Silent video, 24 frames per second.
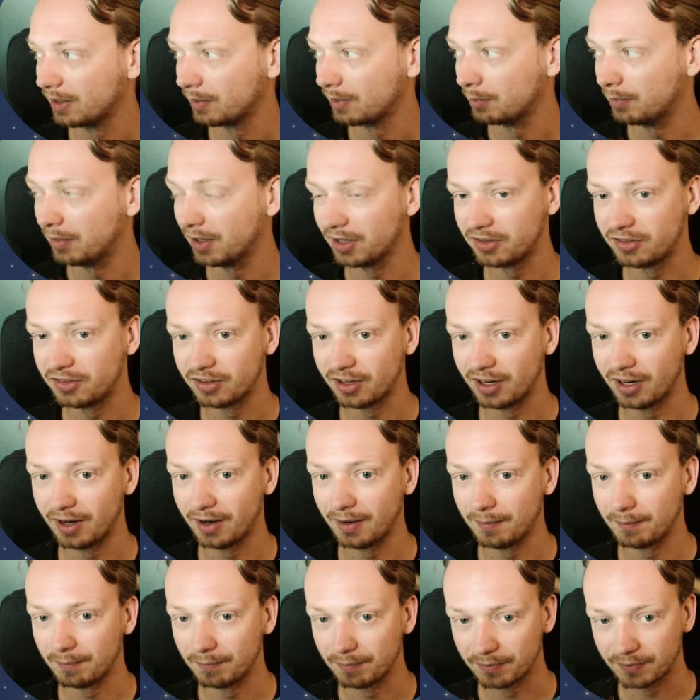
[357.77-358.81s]
but
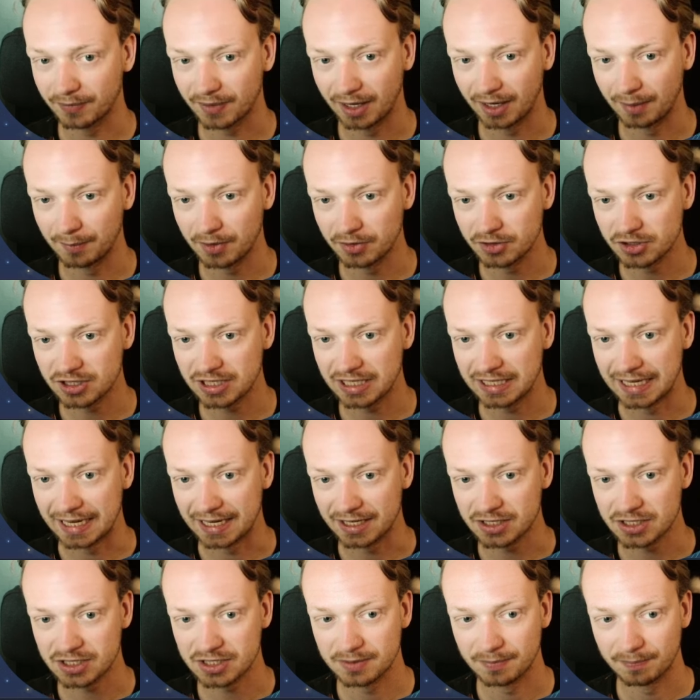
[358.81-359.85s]
I'm going to say
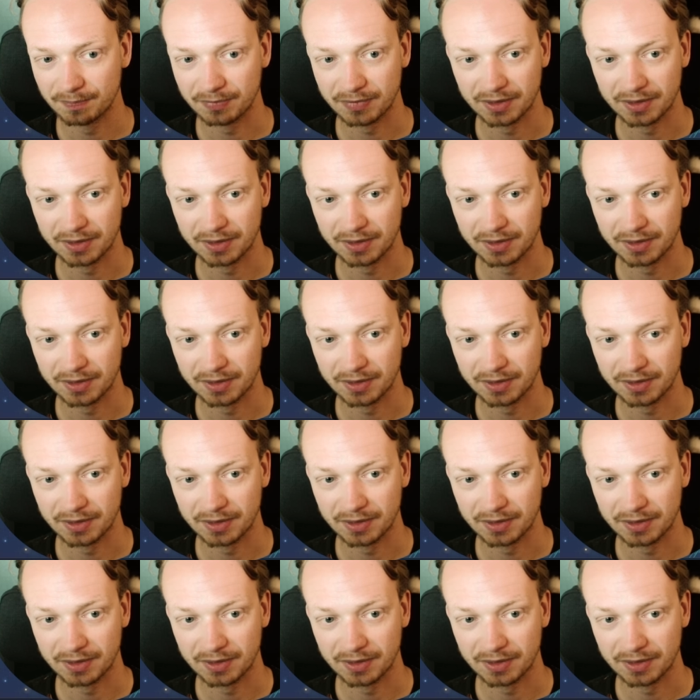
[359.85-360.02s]
yes.